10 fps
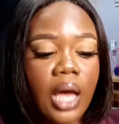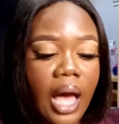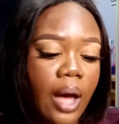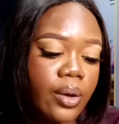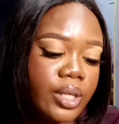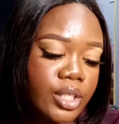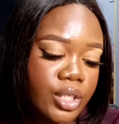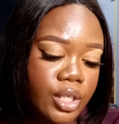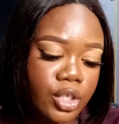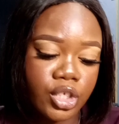how
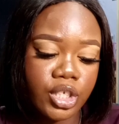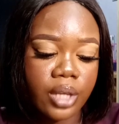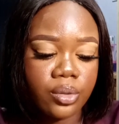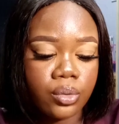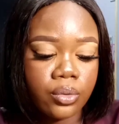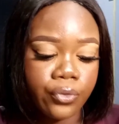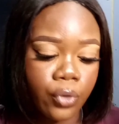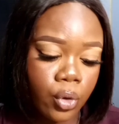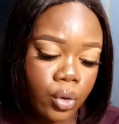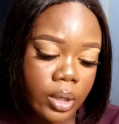is the schedule
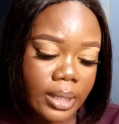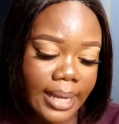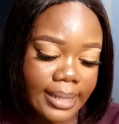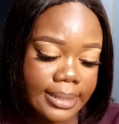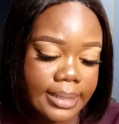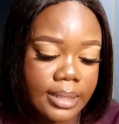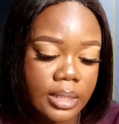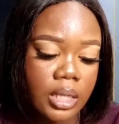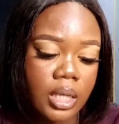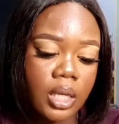for
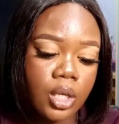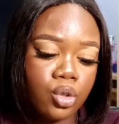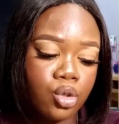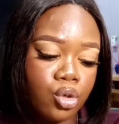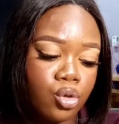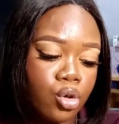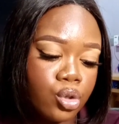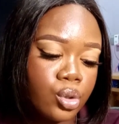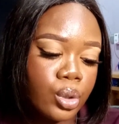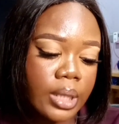classes? Do you go
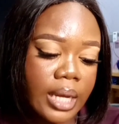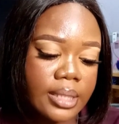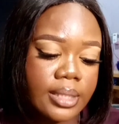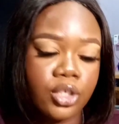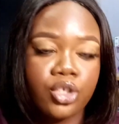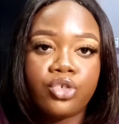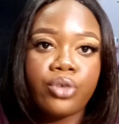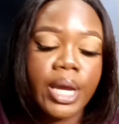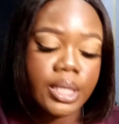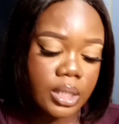to classes
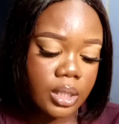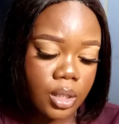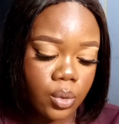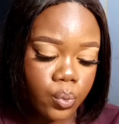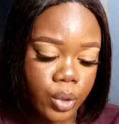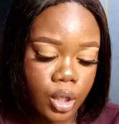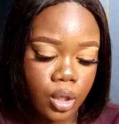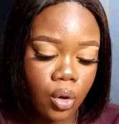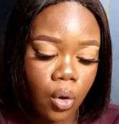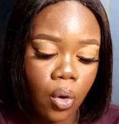thrice in a
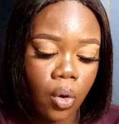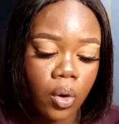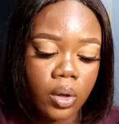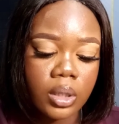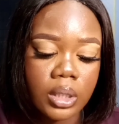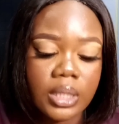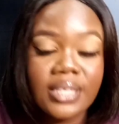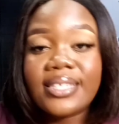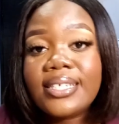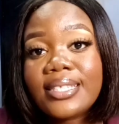week, or
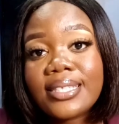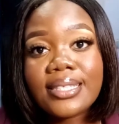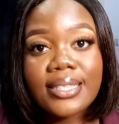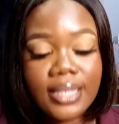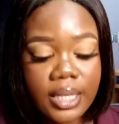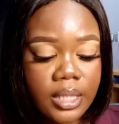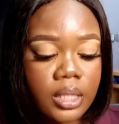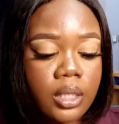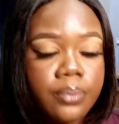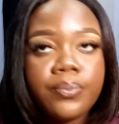is it
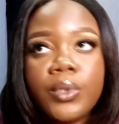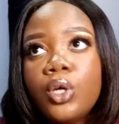daily?